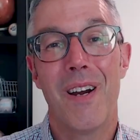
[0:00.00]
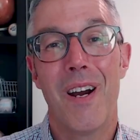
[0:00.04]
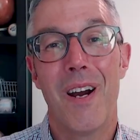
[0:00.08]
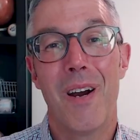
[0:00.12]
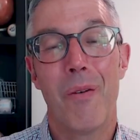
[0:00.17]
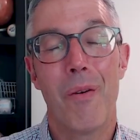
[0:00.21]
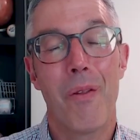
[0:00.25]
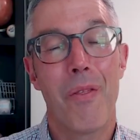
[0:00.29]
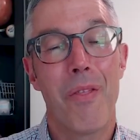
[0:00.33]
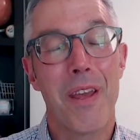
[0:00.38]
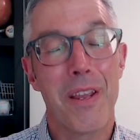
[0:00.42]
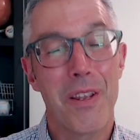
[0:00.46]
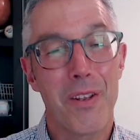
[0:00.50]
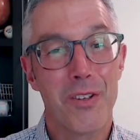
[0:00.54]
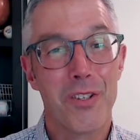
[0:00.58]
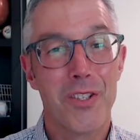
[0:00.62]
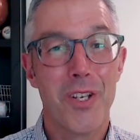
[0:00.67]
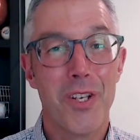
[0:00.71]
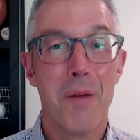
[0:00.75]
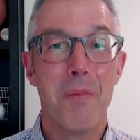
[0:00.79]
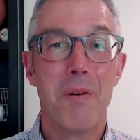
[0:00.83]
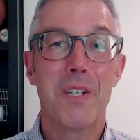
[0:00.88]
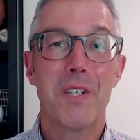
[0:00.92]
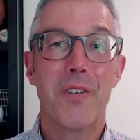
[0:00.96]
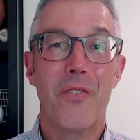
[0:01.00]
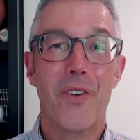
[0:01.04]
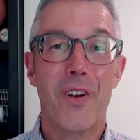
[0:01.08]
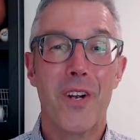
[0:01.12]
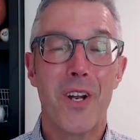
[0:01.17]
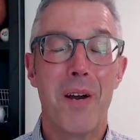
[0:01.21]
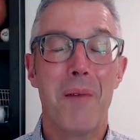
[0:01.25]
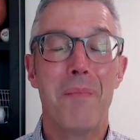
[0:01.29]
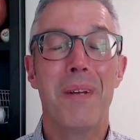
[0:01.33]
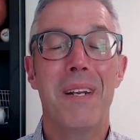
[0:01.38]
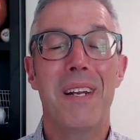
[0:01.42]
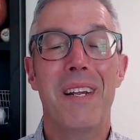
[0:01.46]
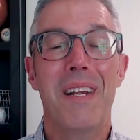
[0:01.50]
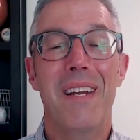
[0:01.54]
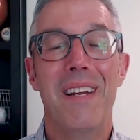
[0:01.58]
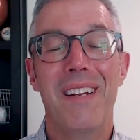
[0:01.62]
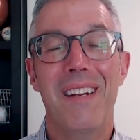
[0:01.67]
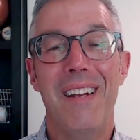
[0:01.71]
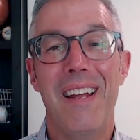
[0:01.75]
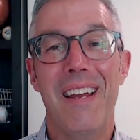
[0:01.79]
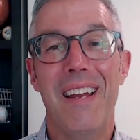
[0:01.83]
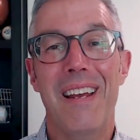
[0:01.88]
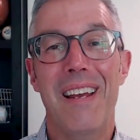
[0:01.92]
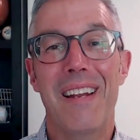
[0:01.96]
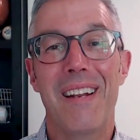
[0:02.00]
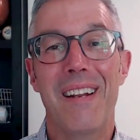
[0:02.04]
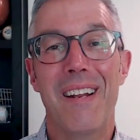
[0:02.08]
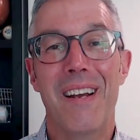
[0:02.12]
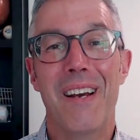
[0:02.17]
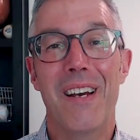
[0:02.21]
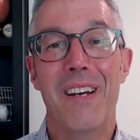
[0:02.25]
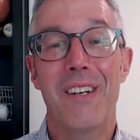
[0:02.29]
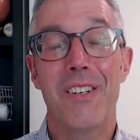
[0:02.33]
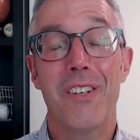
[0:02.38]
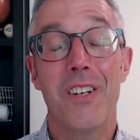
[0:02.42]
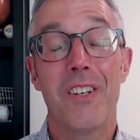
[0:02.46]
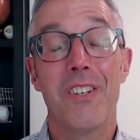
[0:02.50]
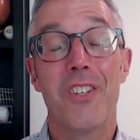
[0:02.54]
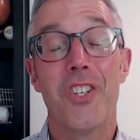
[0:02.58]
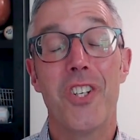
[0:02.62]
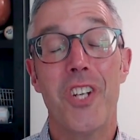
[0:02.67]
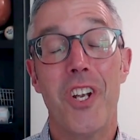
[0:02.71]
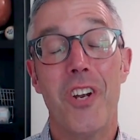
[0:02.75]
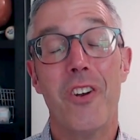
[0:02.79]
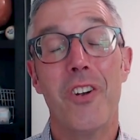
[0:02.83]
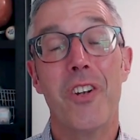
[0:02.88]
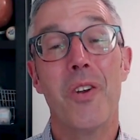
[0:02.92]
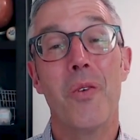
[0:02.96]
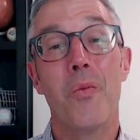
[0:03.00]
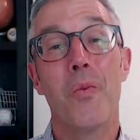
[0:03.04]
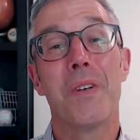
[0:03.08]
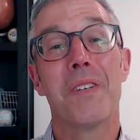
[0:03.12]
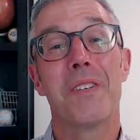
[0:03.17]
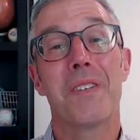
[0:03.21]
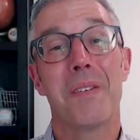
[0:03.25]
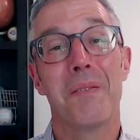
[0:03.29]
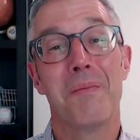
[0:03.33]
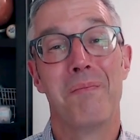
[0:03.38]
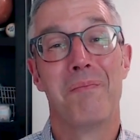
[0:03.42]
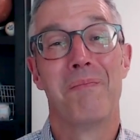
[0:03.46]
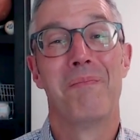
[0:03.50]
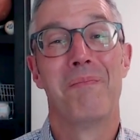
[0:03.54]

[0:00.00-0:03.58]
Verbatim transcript: Uh, well, thank you so much for coming in and, uh, and sharing your wisdom.